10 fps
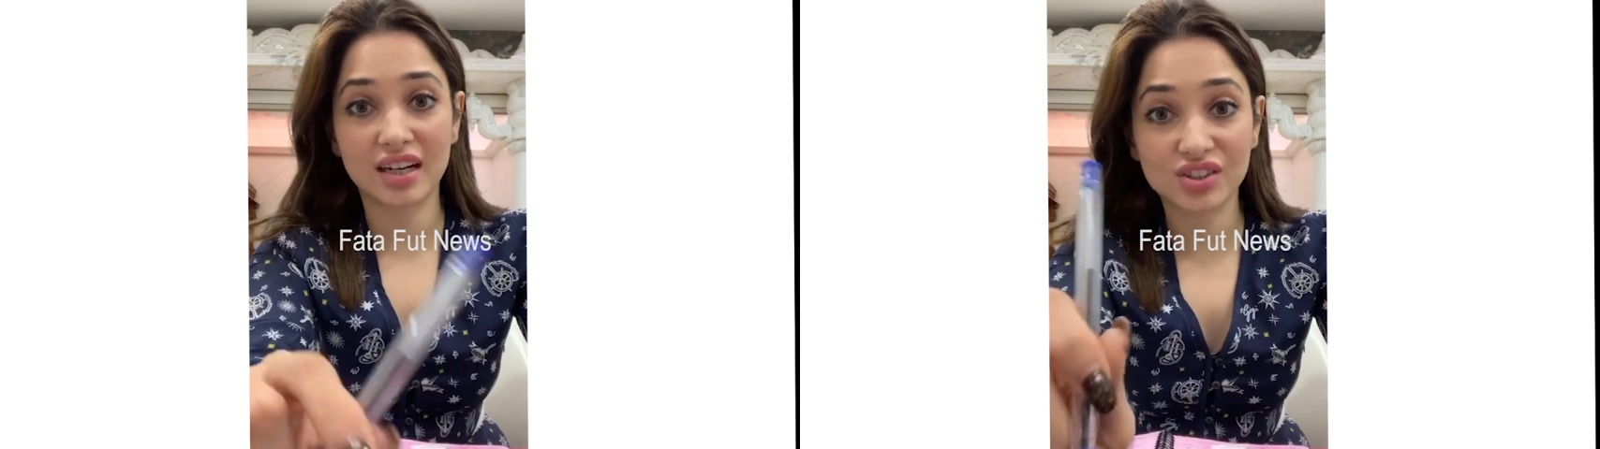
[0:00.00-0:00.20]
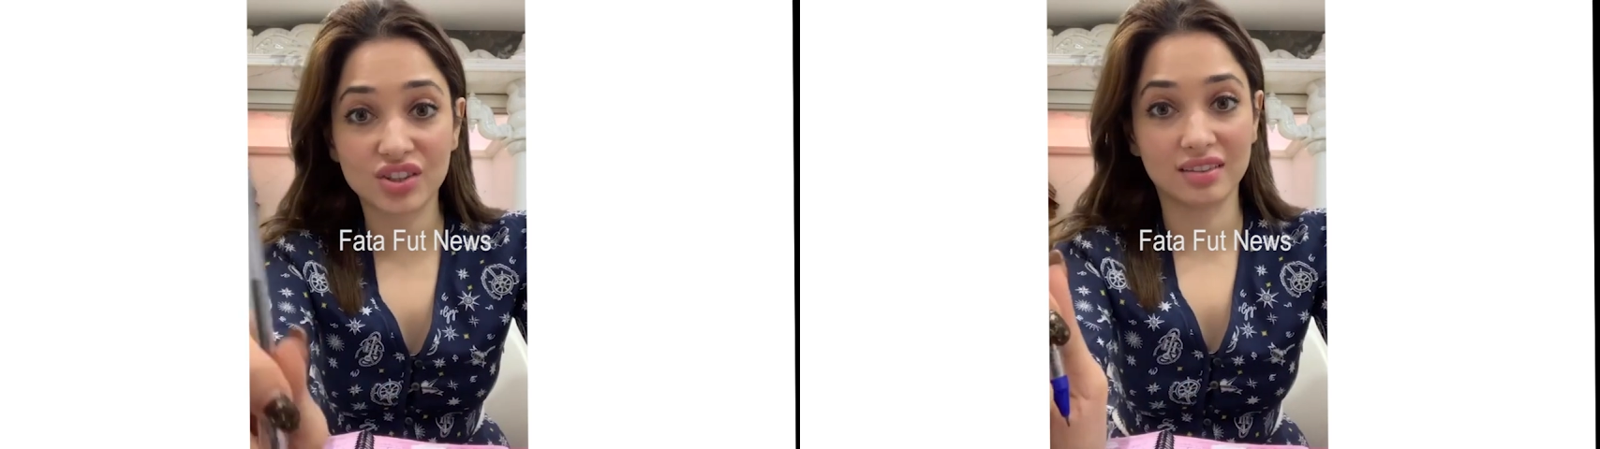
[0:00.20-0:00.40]

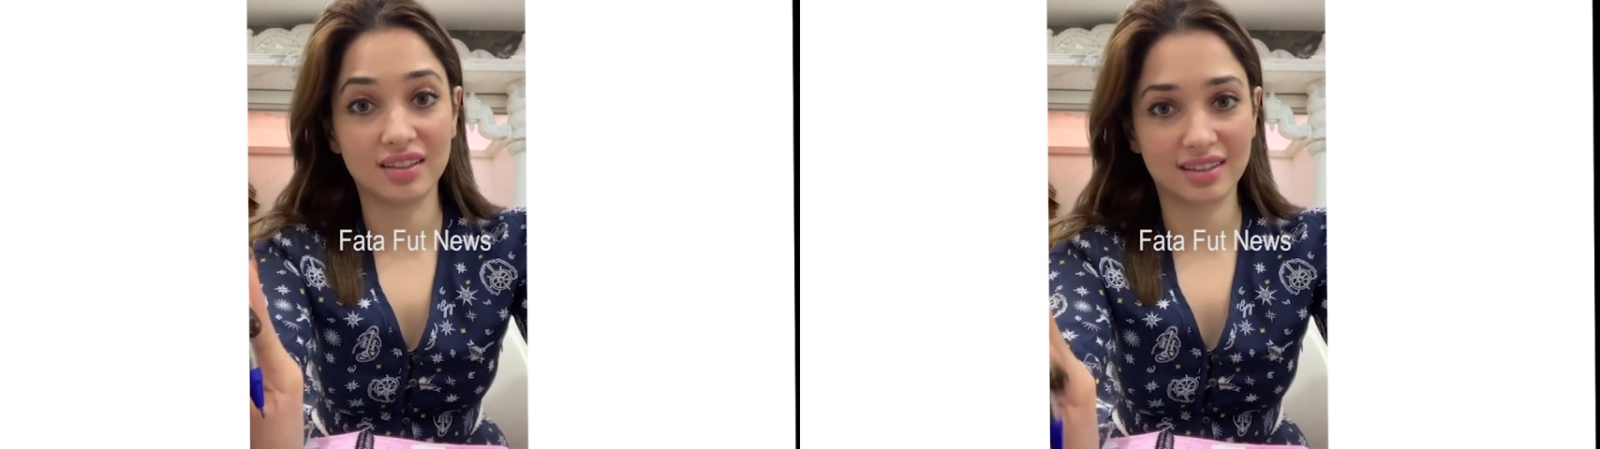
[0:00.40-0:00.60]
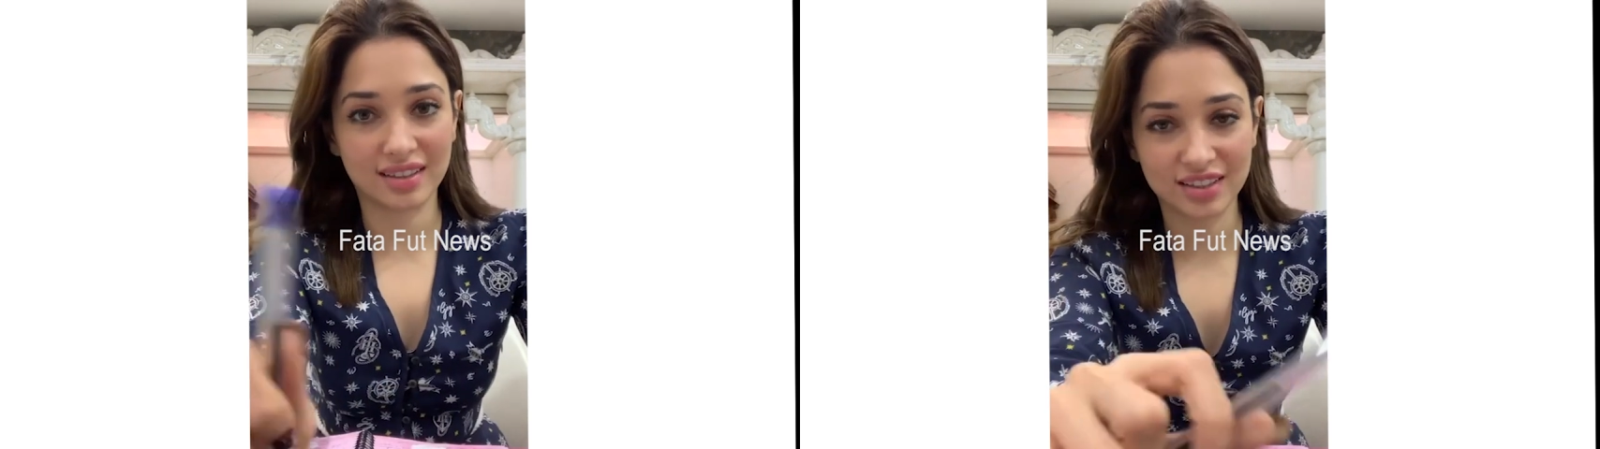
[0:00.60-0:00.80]
start
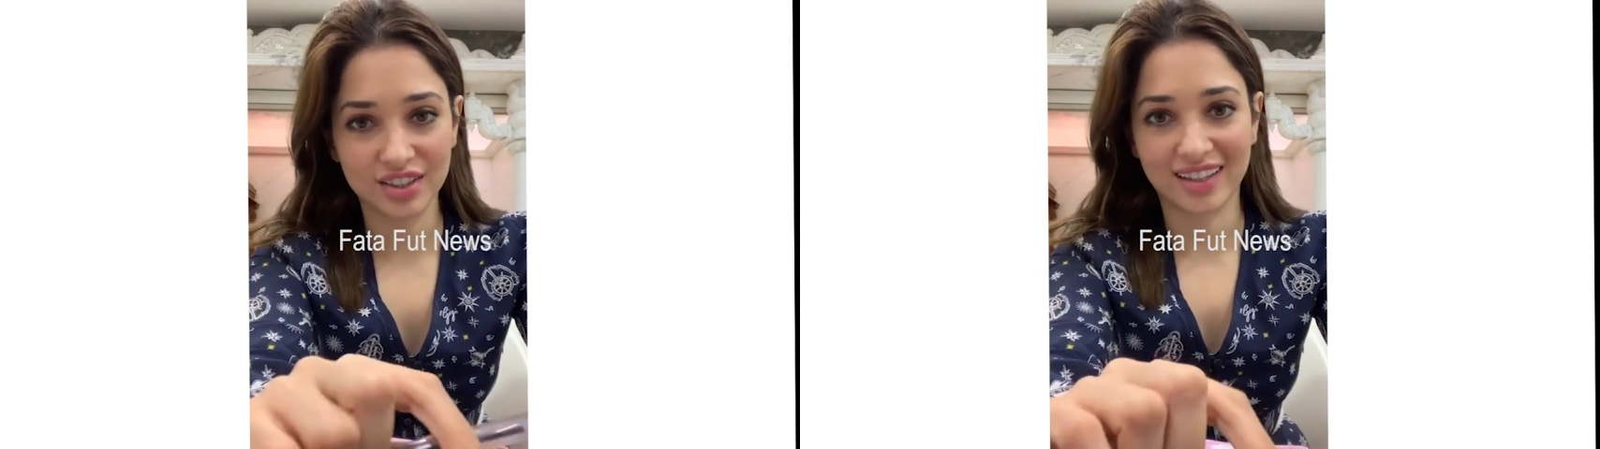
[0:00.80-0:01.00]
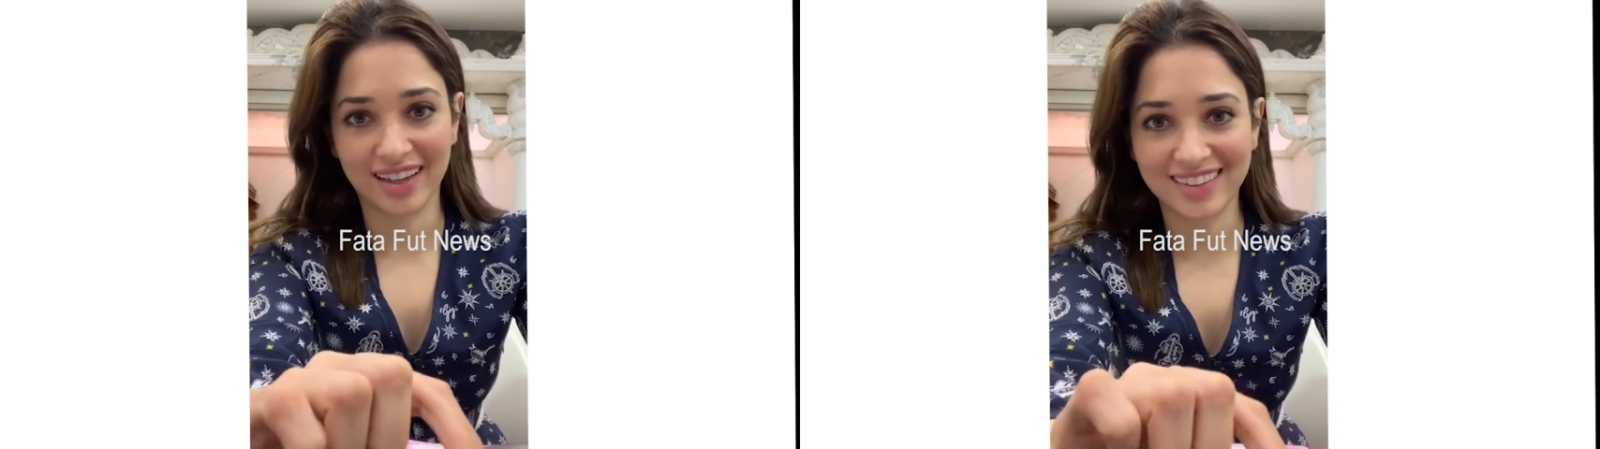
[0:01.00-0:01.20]
journaling
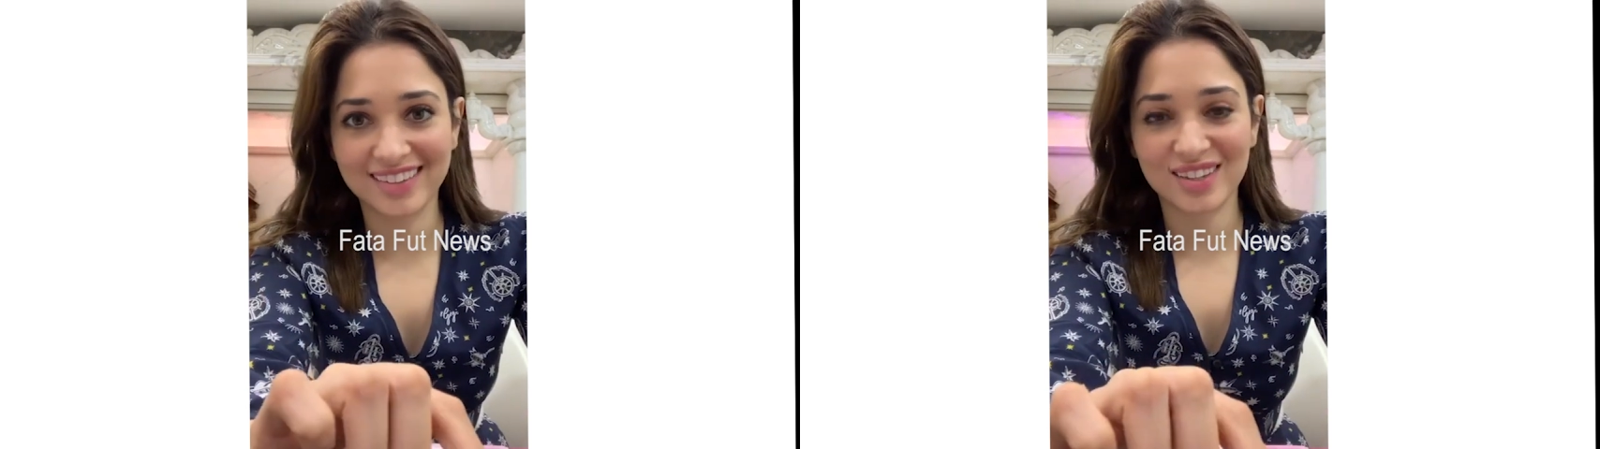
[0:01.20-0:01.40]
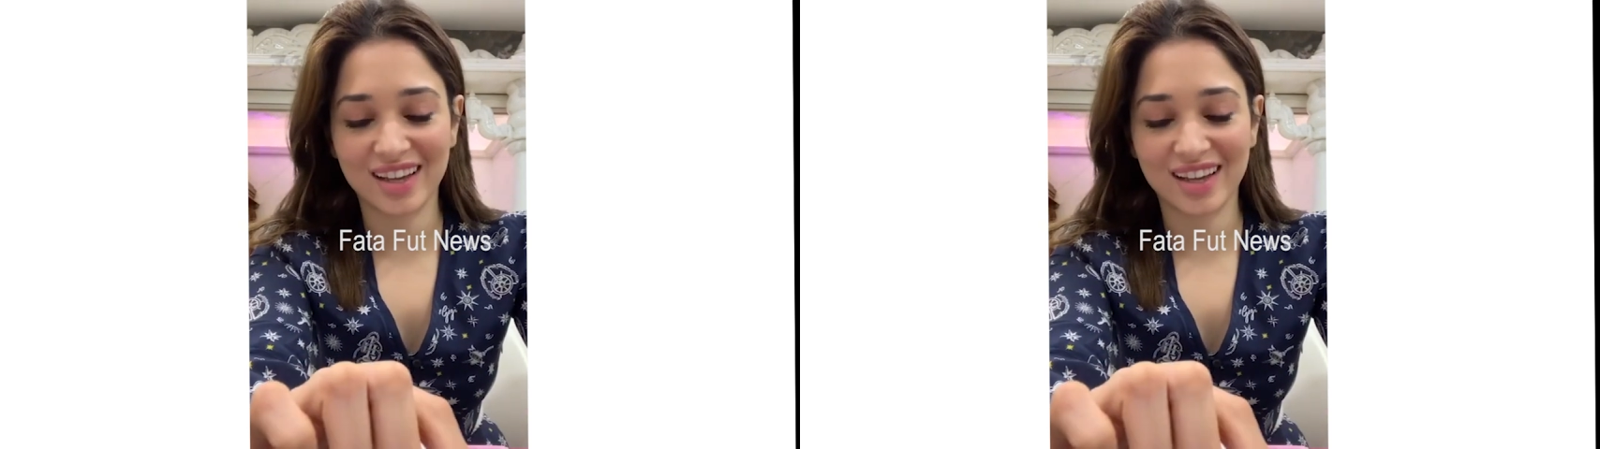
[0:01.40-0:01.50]
again,